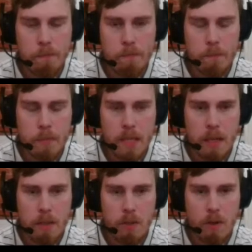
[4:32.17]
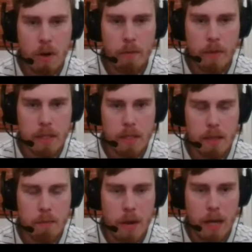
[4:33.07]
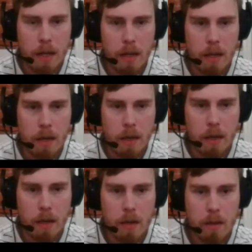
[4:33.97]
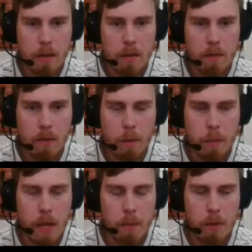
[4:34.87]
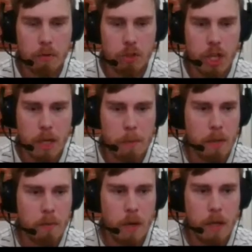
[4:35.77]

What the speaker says: not so obvious that black will be able to checkmate white.